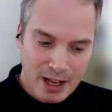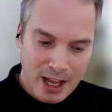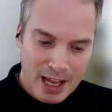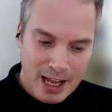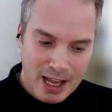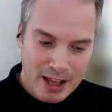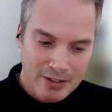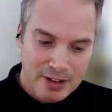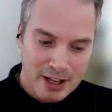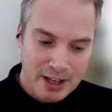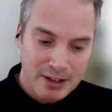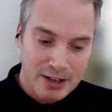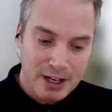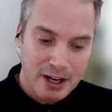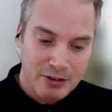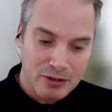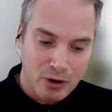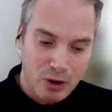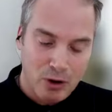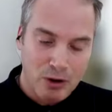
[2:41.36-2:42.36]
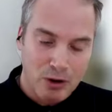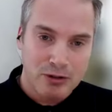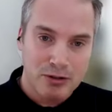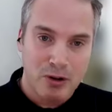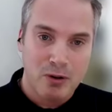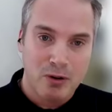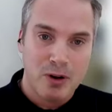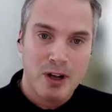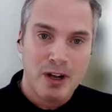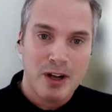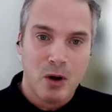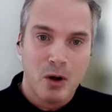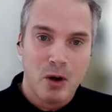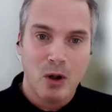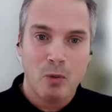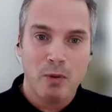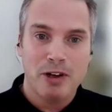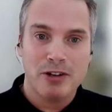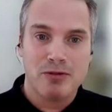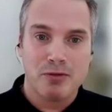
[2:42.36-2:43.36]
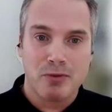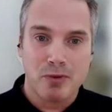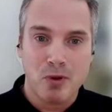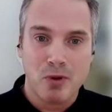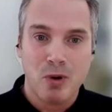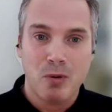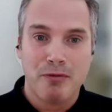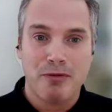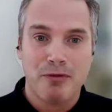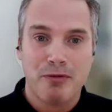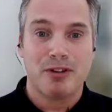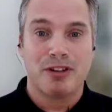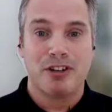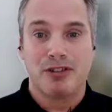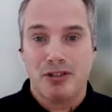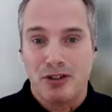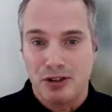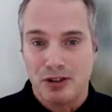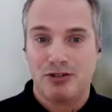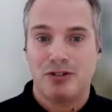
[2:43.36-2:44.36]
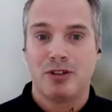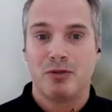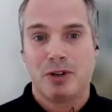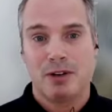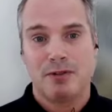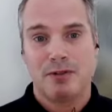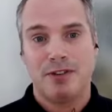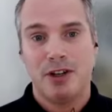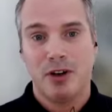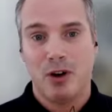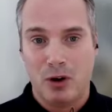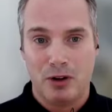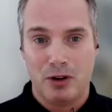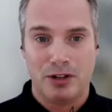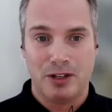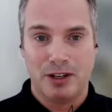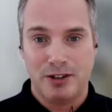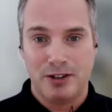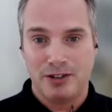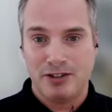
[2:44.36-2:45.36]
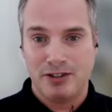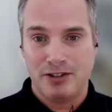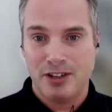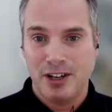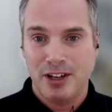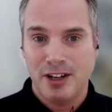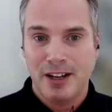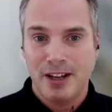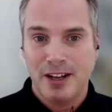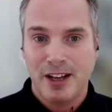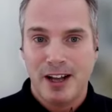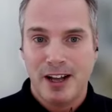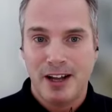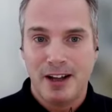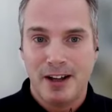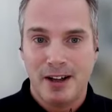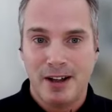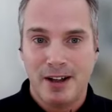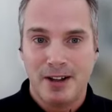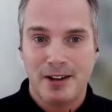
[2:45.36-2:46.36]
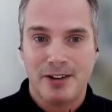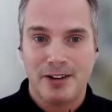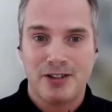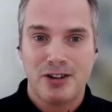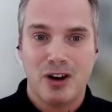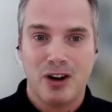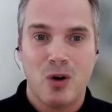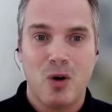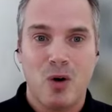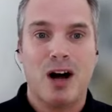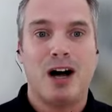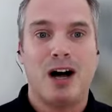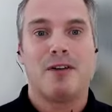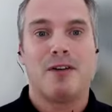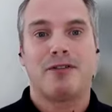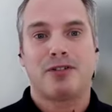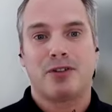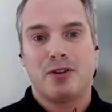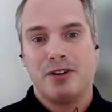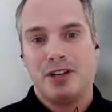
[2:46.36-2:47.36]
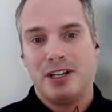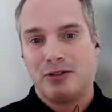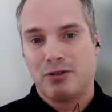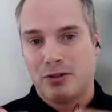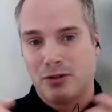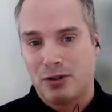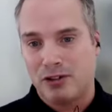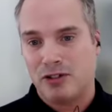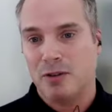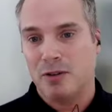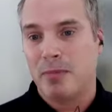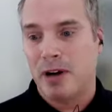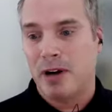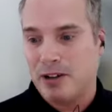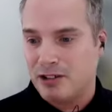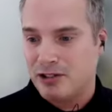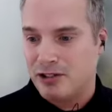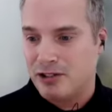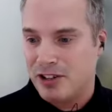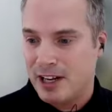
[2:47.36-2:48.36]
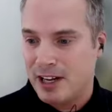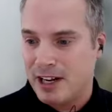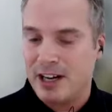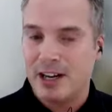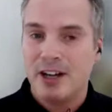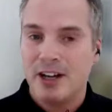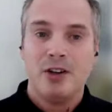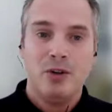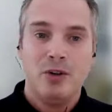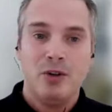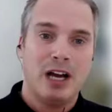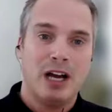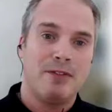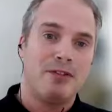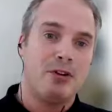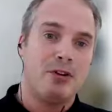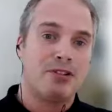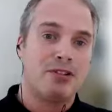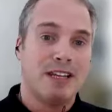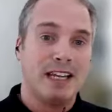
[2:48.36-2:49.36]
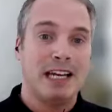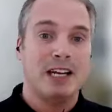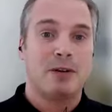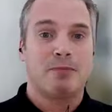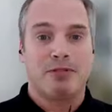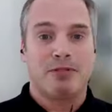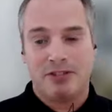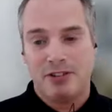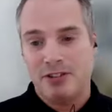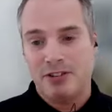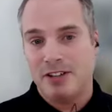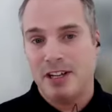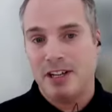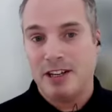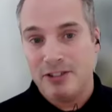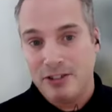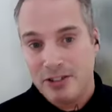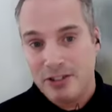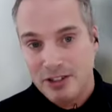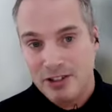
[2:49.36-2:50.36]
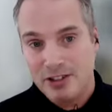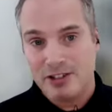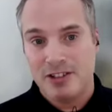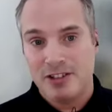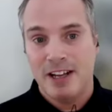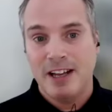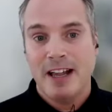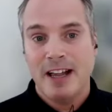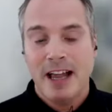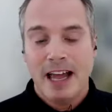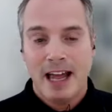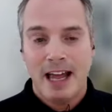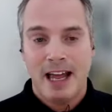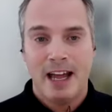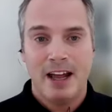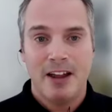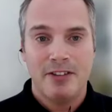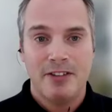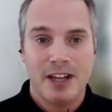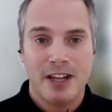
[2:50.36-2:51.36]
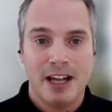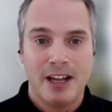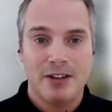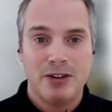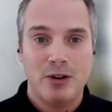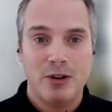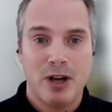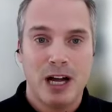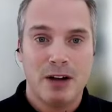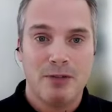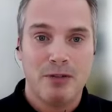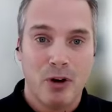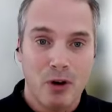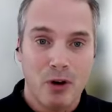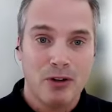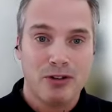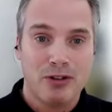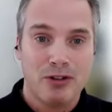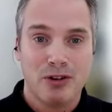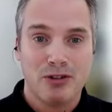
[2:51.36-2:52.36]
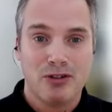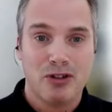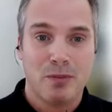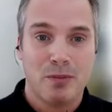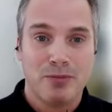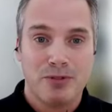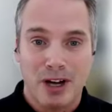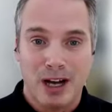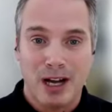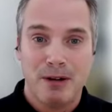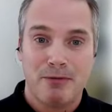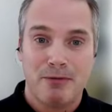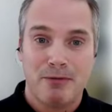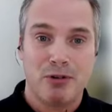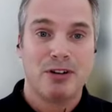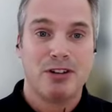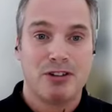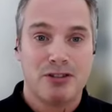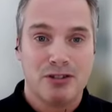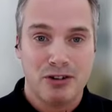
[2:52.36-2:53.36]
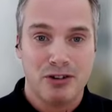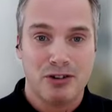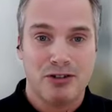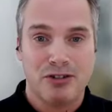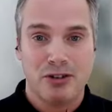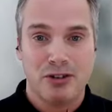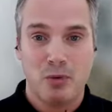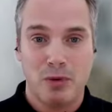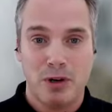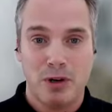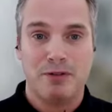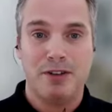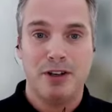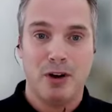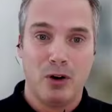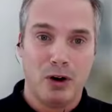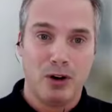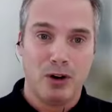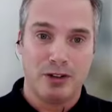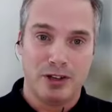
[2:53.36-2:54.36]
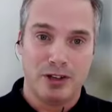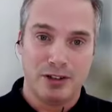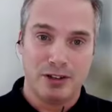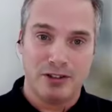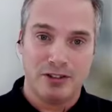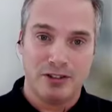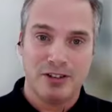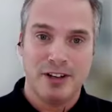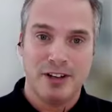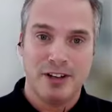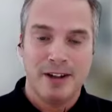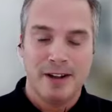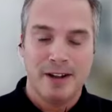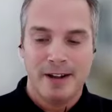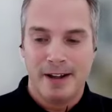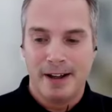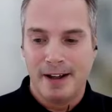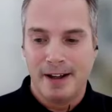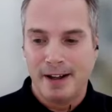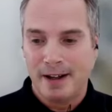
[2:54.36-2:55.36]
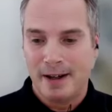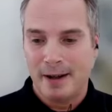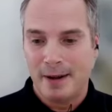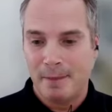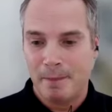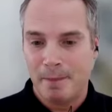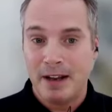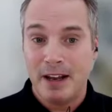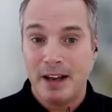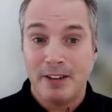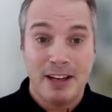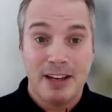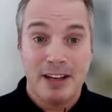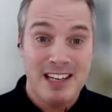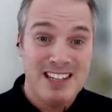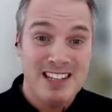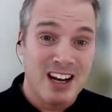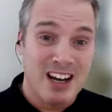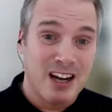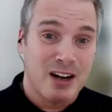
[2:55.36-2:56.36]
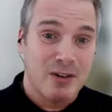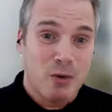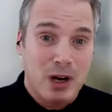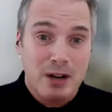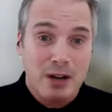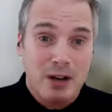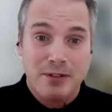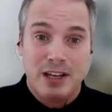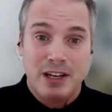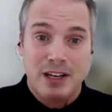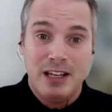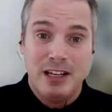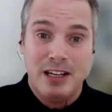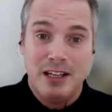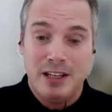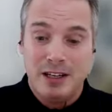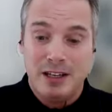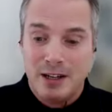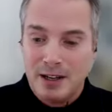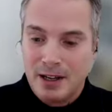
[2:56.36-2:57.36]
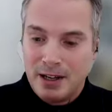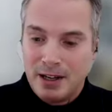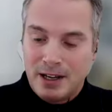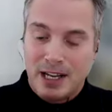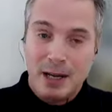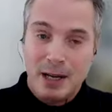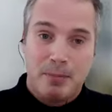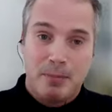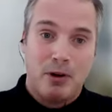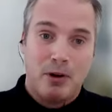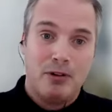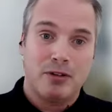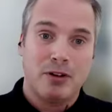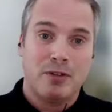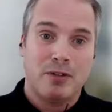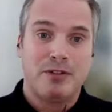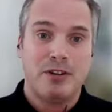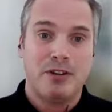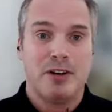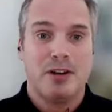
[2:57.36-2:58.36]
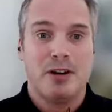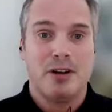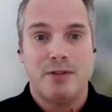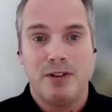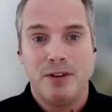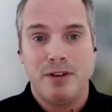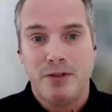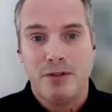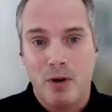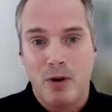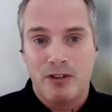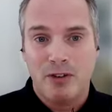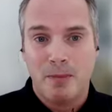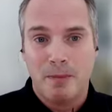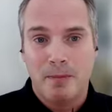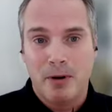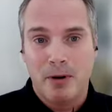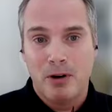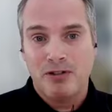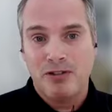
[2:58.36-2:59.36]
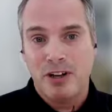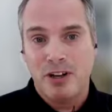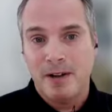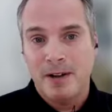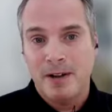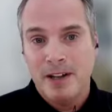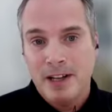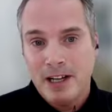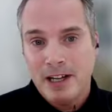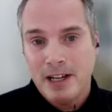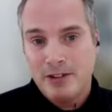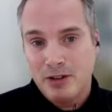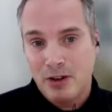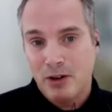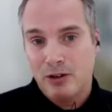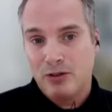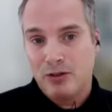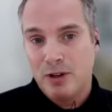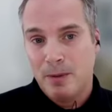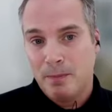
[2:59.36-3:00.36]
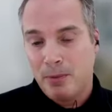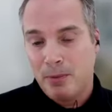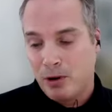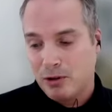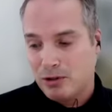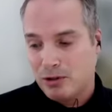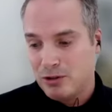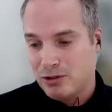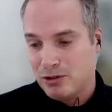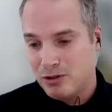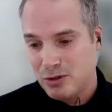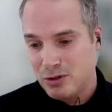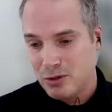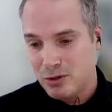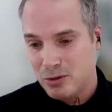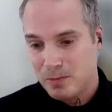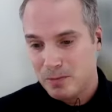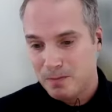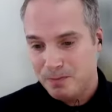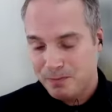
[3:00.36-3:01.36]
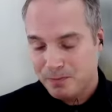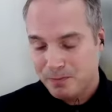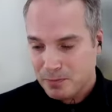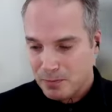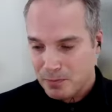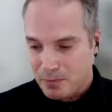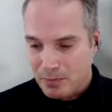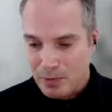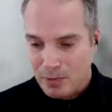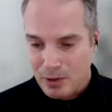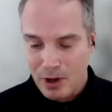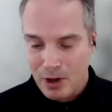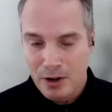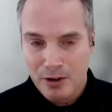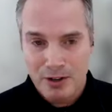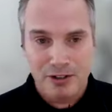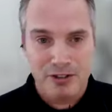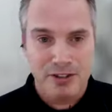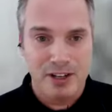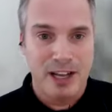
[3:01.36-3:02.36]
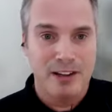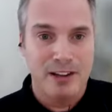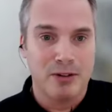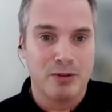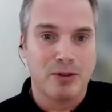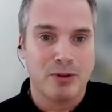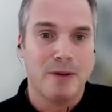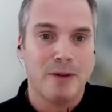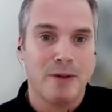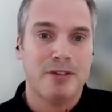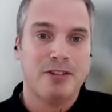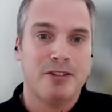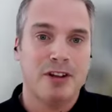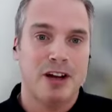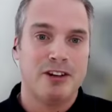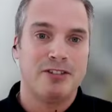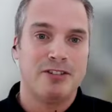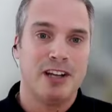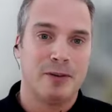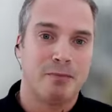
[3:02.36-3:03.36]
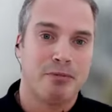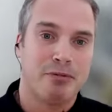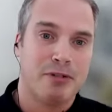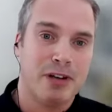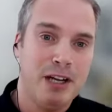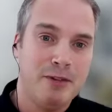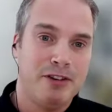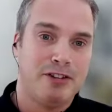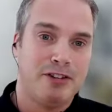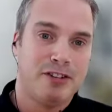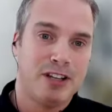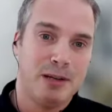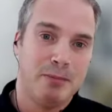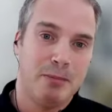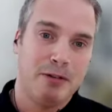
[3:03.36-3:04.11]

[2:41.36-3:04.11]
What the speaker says: And then there is also always room for discussion with the audience. So after an introduction by the chair, you have those linked presentations, and then you have also some time for discussion with the audience. And I think these are one of the key points of the focus symposia. It's also important to understand and to emphasize that previously,